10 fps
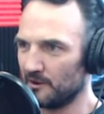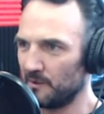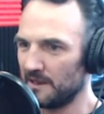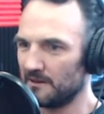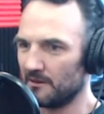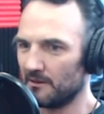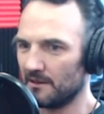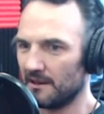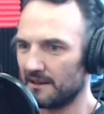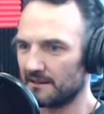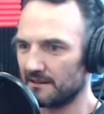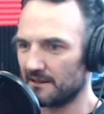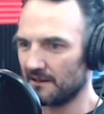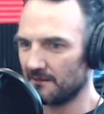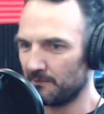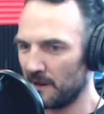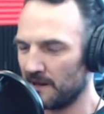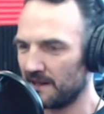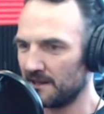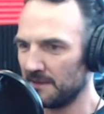You've been like
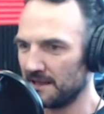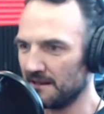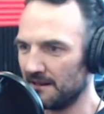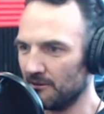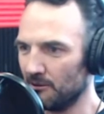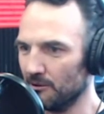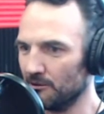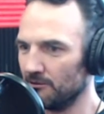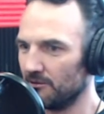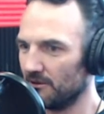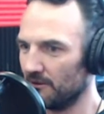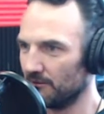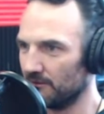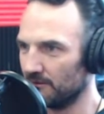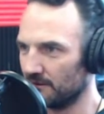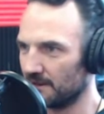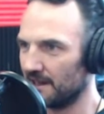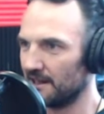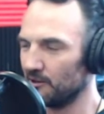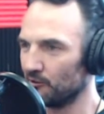burning the midnight oil,
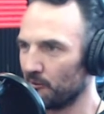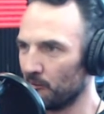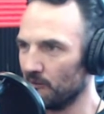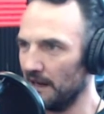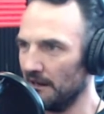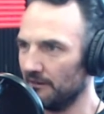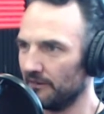getting your report out.